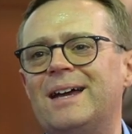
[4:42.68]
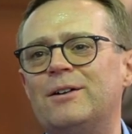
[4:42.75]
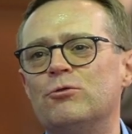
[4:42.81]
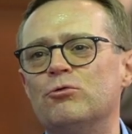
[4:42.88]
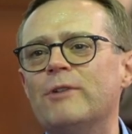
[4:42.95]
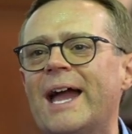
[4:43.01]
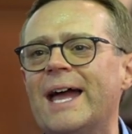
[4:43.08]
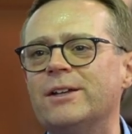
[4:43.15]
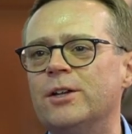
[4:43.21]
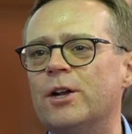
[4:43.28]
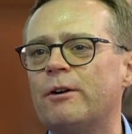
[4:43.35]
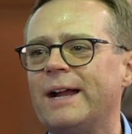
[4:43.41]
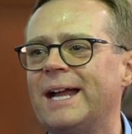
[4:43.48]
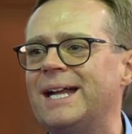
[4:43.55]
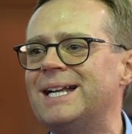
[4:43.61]

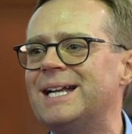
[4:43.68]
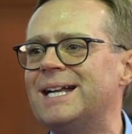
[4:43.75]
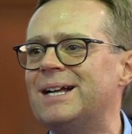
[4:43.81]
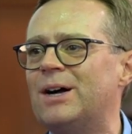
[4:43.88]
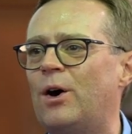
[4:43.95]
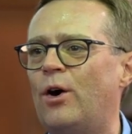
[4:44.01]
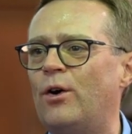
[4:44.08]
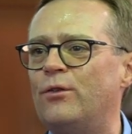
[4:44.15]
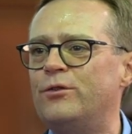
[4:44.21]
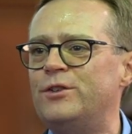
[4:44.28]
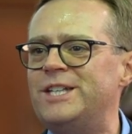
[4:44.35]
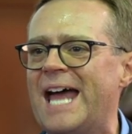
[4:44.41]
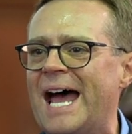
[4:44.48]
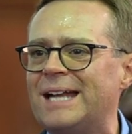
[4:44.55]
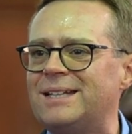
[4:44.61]
rendering
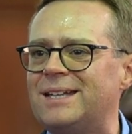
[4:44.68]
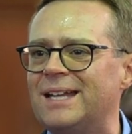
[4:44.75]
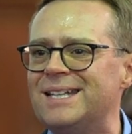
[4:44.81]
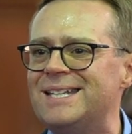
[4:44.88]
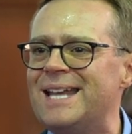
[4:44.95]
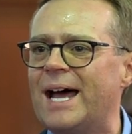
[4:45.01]
of debt and